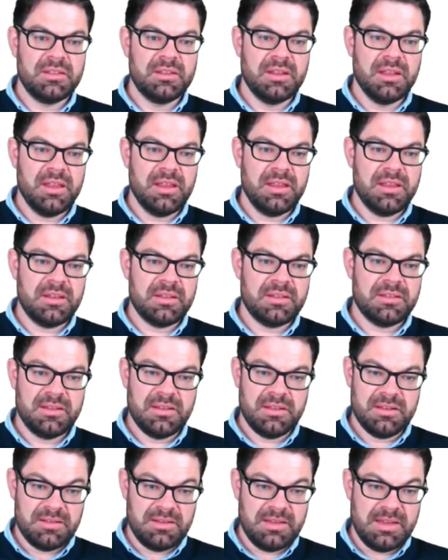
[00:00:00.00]
uh,
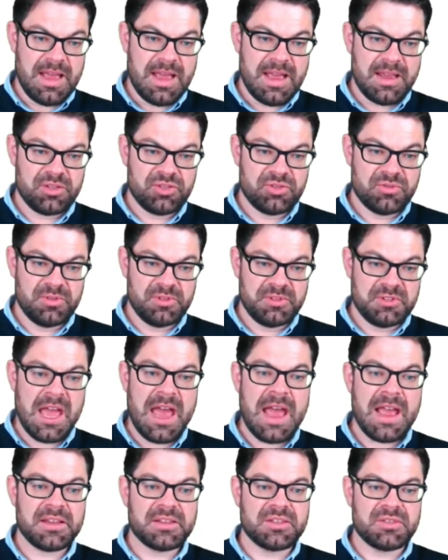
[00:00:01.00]
the actual
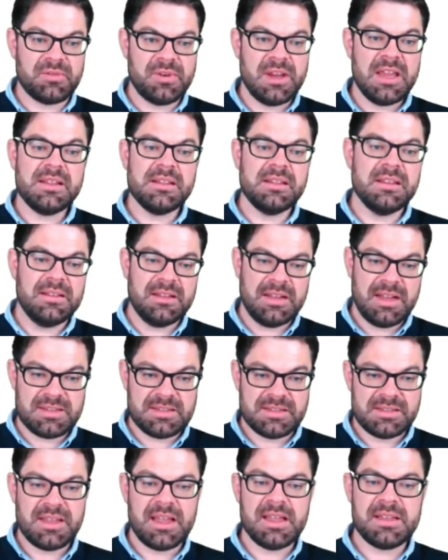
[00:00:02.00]
tax rate, and
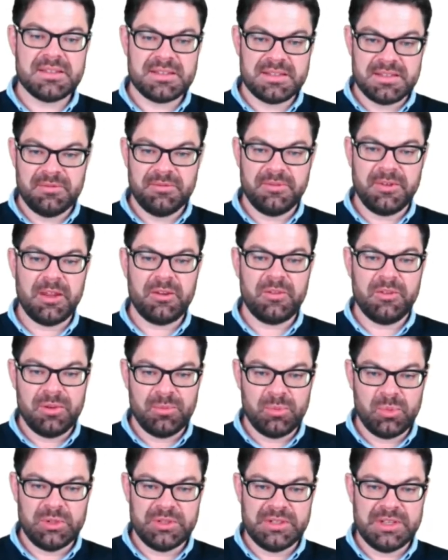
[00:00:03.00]
that that's the
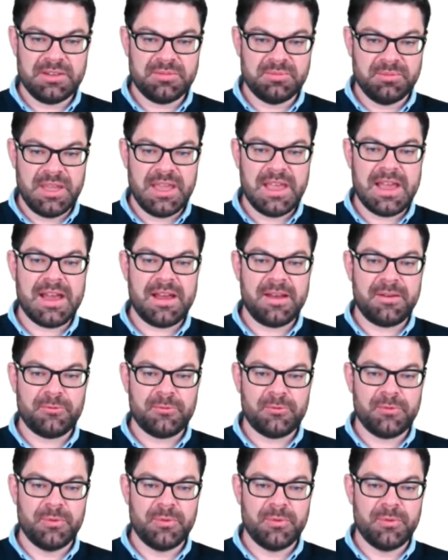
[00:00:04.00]
variable that we have.